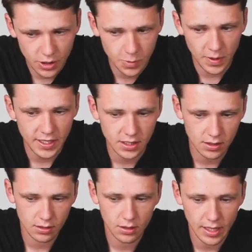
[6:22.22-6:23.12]
split
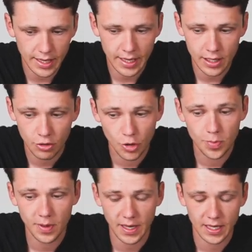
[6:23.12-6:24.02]
your group
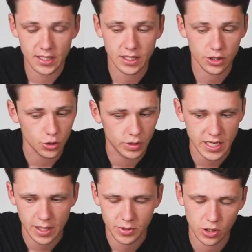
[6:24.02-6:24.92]
into 2
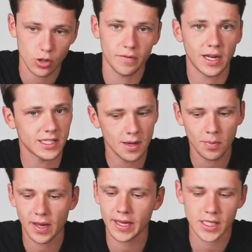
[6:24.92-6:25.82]
teams. So if you had 10
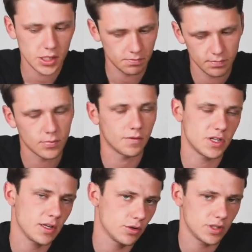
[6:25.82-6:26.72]
players,
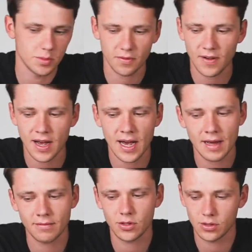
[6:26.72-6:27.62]
obviously 2 teams of
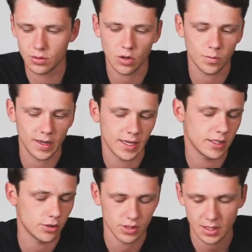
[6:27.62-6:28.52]
5, 12 players,
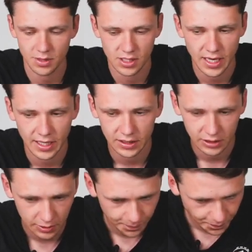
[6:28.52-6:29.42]
2 teams of
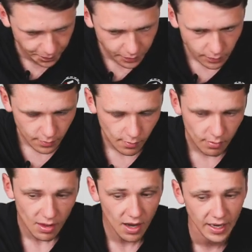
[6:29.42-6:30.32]
6.
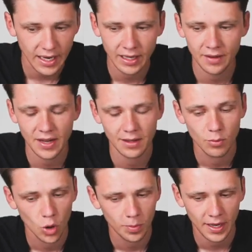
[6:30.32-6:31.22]
And then if you had
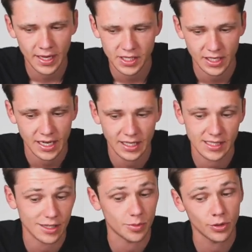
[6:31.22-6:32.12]
more players, you can either
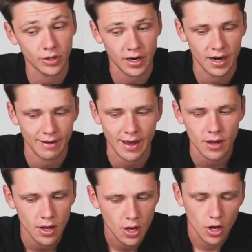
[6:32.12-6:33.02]
set up another area
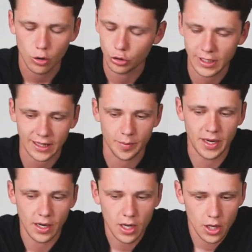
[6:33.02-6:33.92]
or just add them
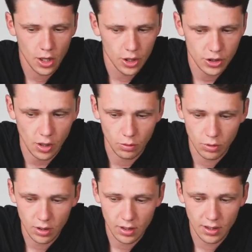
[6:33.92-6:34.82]
in. So
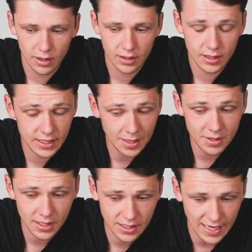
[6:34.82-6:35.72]
in terms of
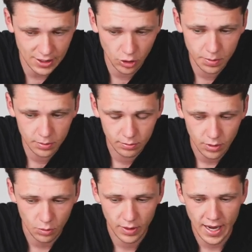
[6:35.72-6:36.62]
the setup,
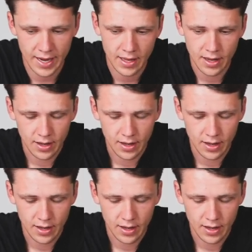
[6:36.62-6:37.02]
okay,